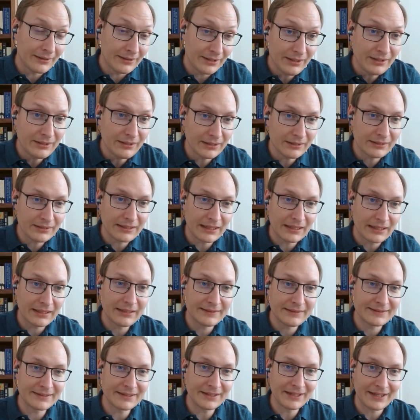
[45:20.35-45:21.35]
think that
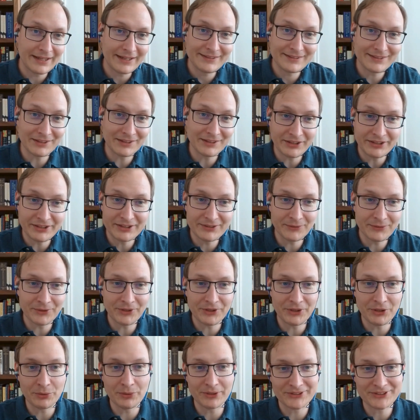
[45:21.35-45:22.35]
is the case, at least for the
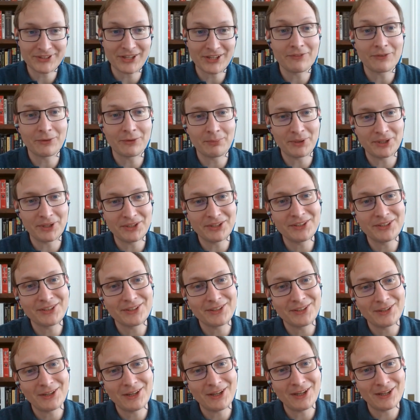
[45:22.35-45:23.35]
U.S. government.
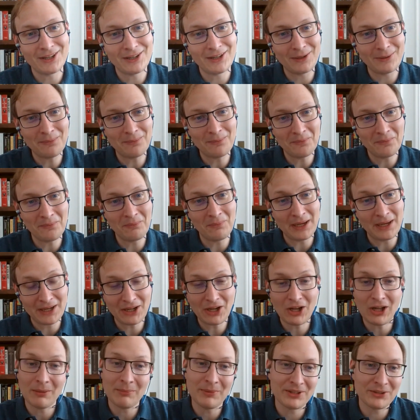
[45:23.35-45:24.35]
My
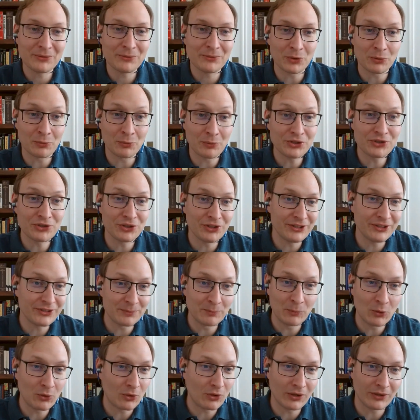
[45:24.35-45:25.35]
comment originally is
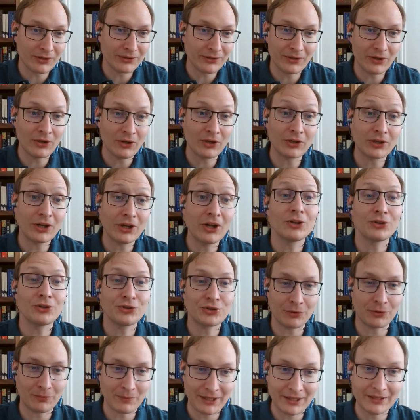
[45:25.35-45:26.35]
more on
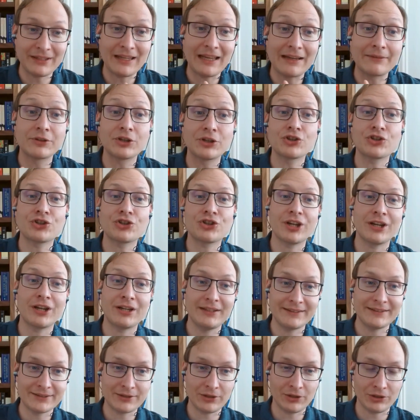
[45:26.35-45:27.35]
culture, right? The average
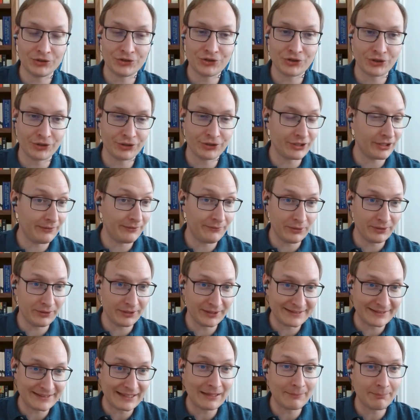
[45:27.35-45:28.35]
Chinese culture. To give you an
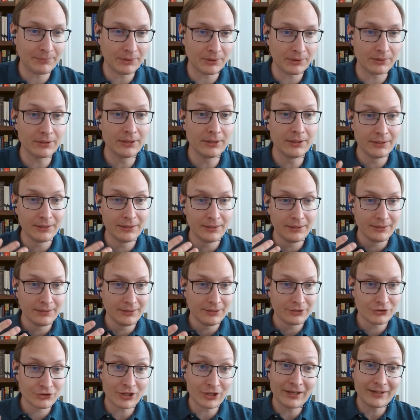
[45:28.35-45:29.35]
example,
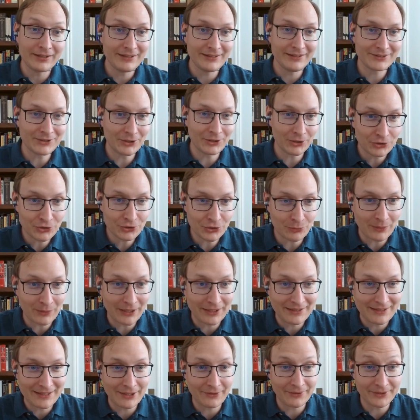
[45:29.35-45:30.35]
Chinese culture
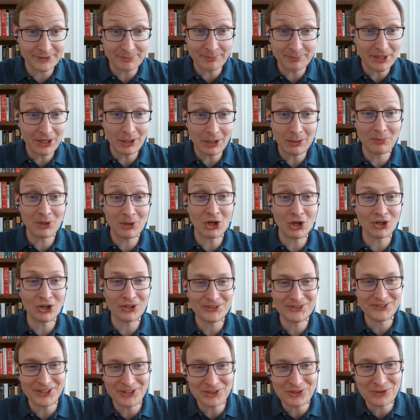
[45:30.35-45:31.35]
right now has become
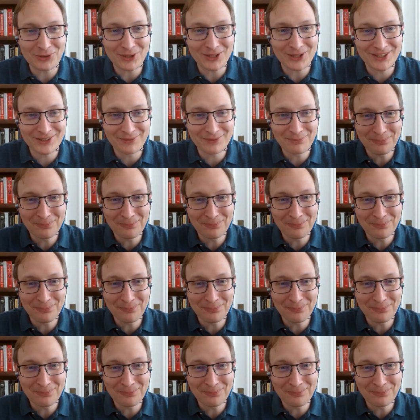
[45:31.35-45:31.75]
car-centric.